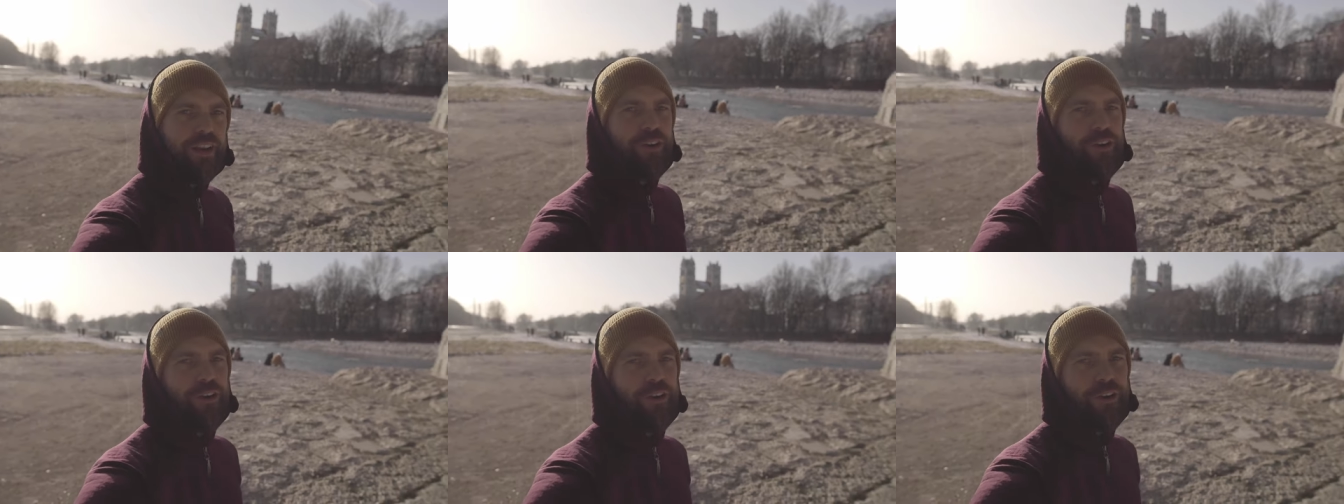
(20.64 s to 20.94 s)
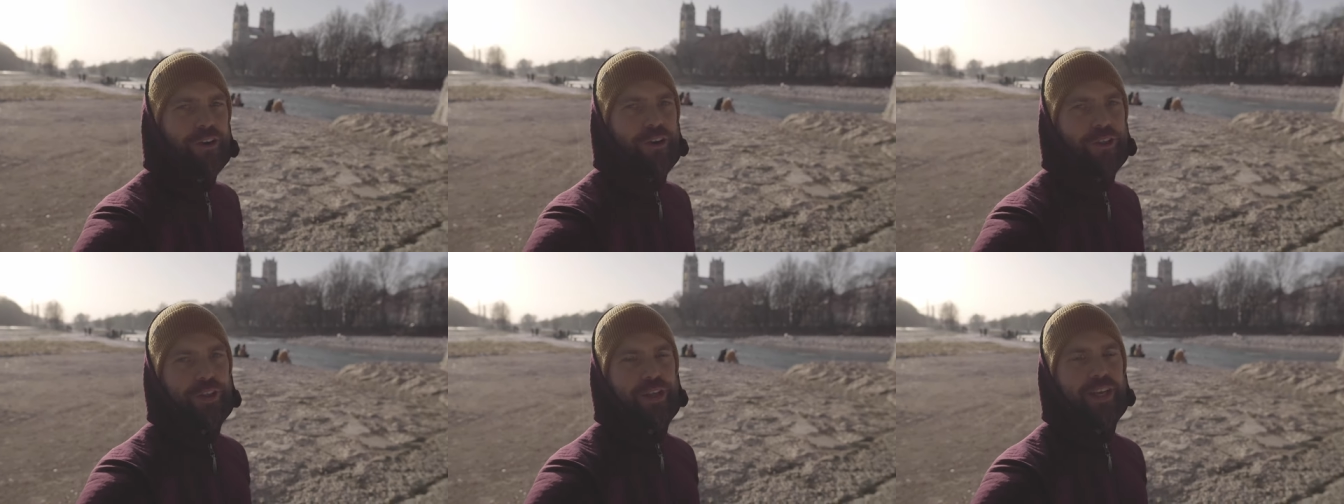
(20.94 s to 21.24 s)
gear
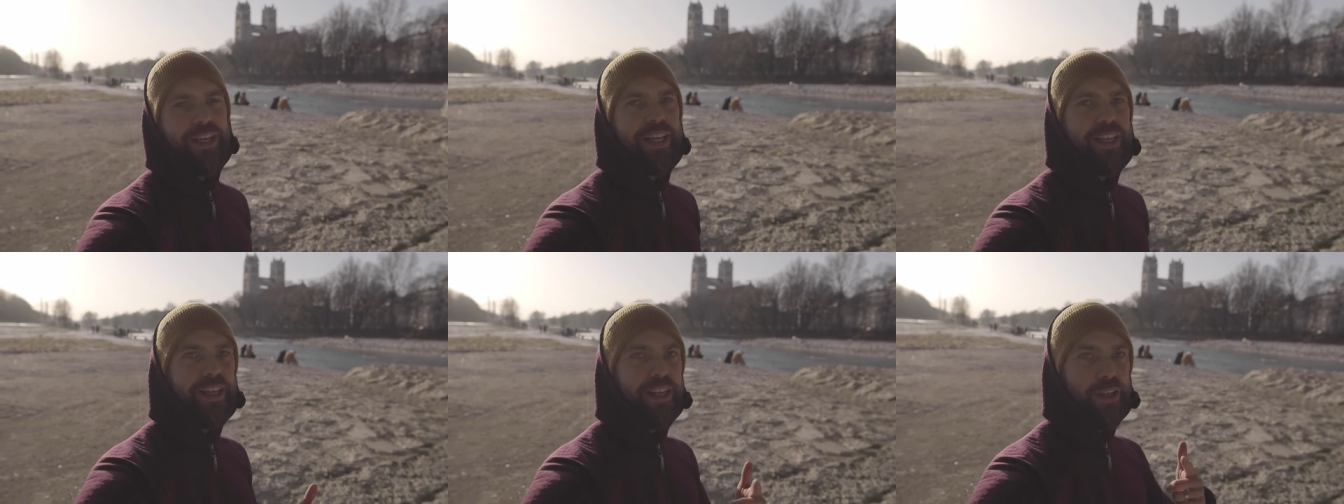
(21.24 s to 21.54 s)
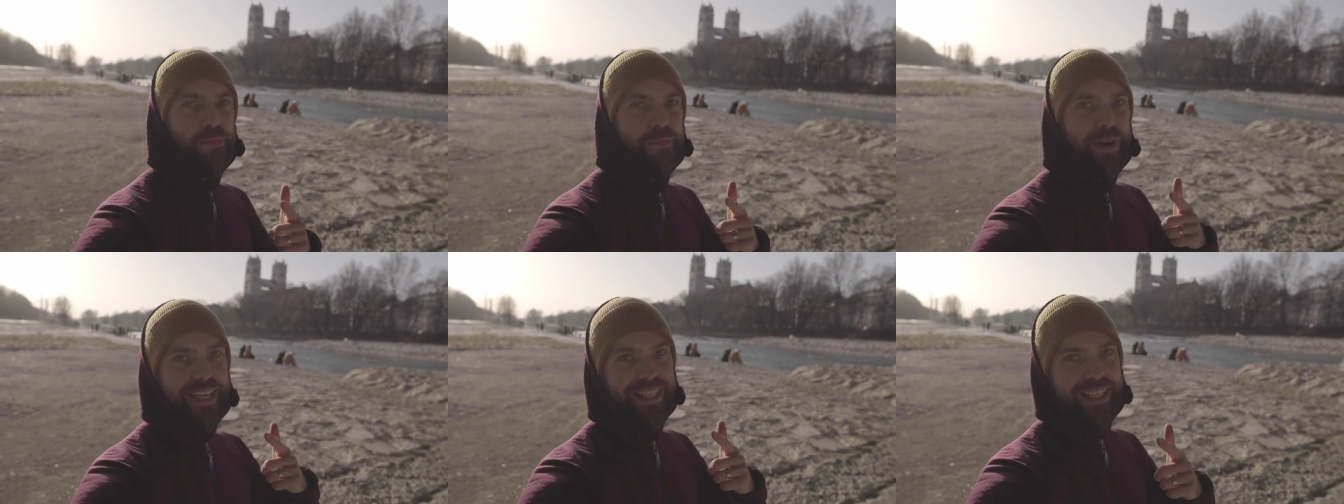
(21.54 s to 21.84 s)
nerds? This
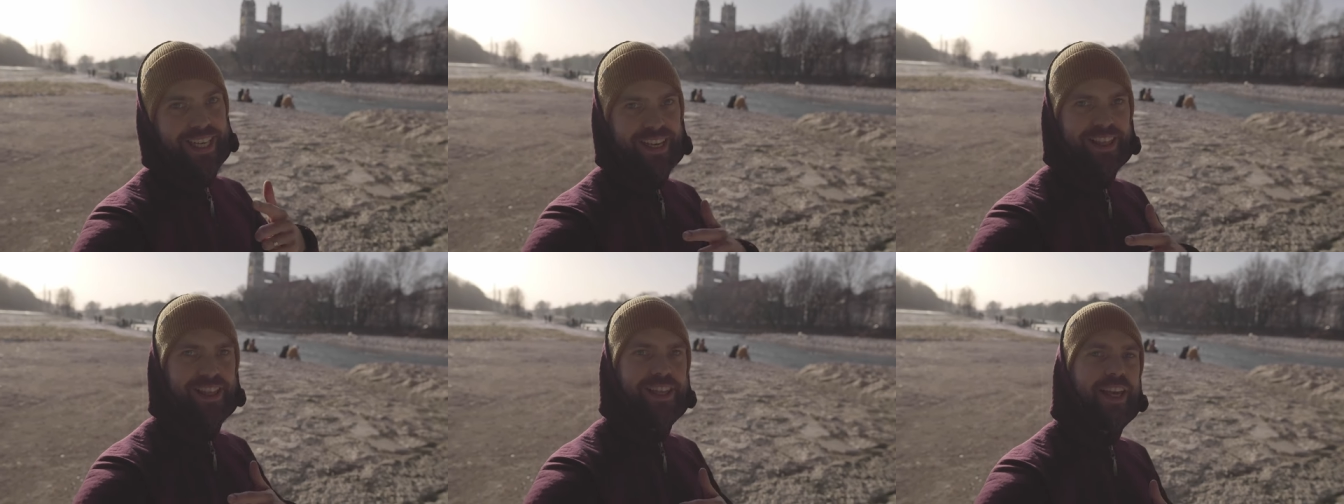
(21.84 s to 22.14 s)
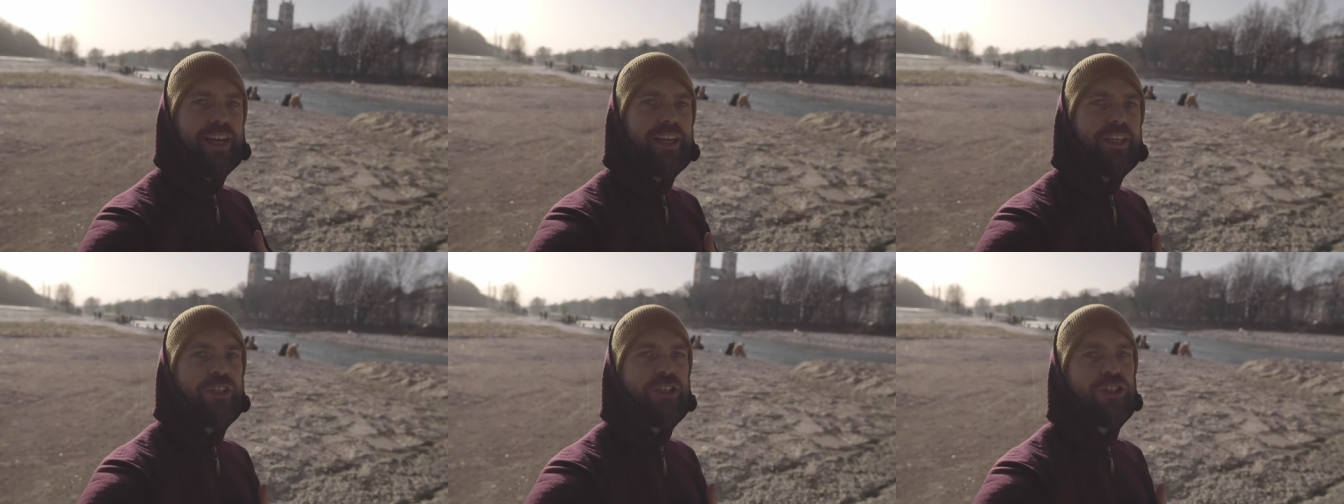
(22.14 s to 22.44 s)
is my
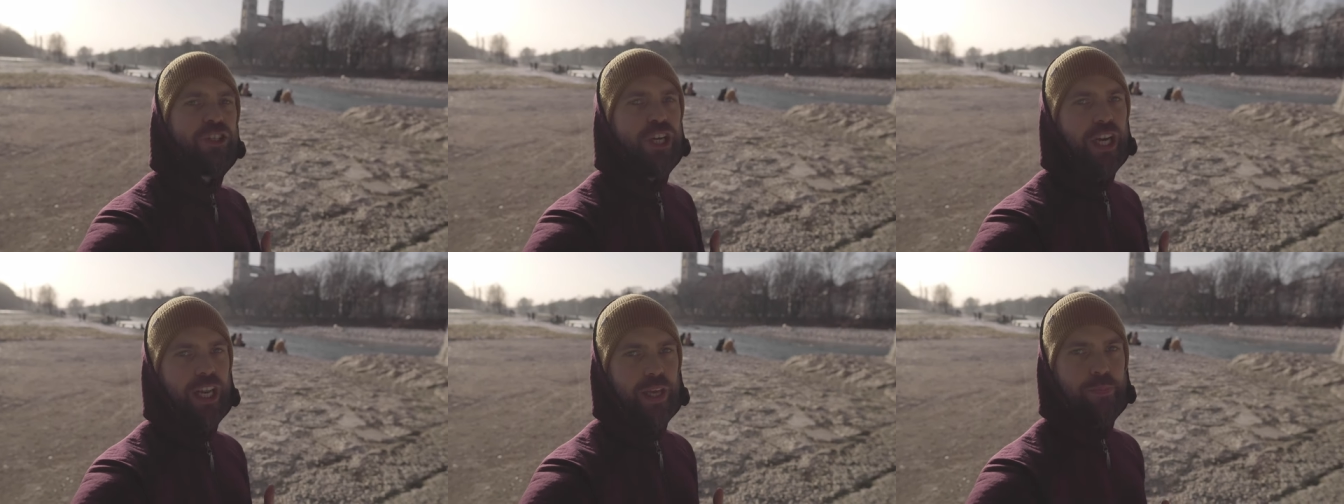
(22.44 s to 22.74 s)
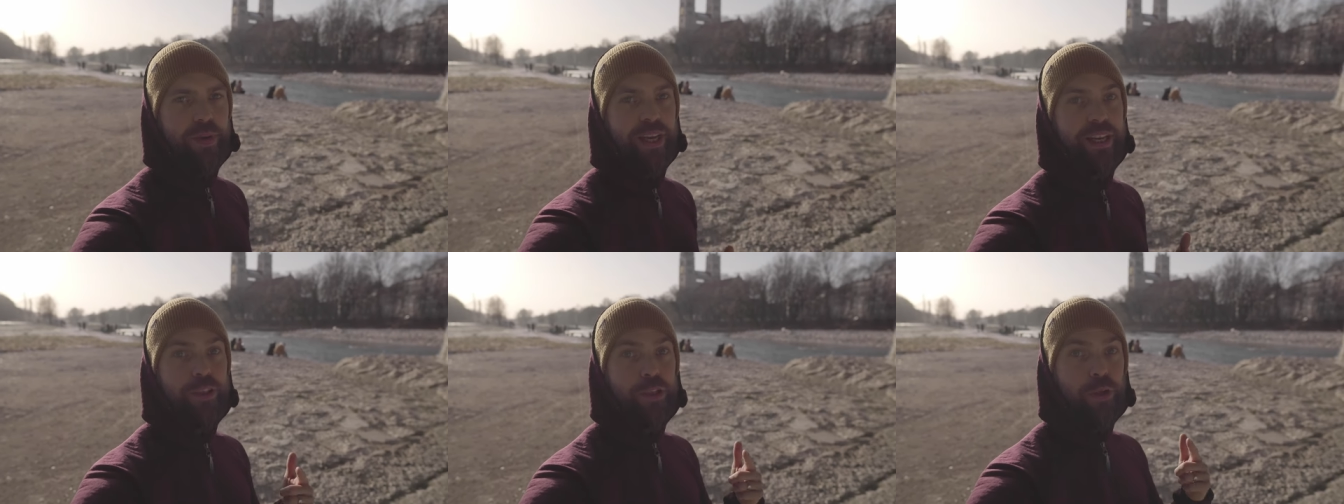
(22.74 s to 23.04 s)
10-second shilling bit.